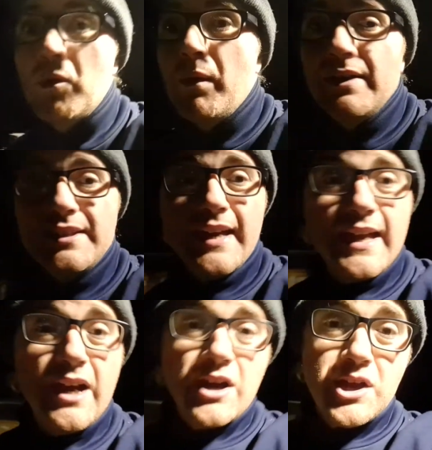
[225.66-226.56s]
that one
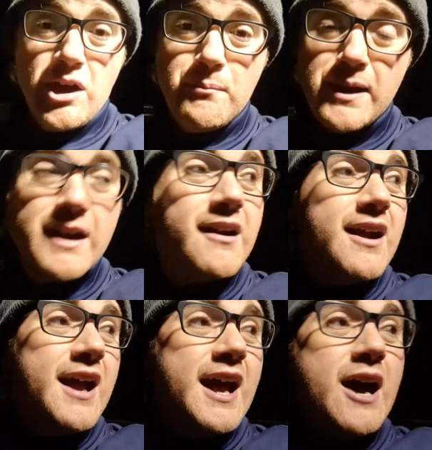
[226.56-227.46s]
day I'll come here
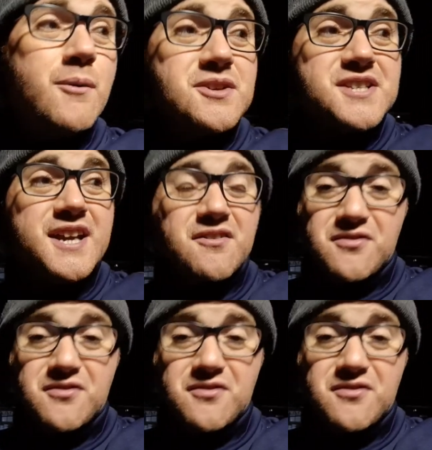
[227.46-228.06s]
and we'll see a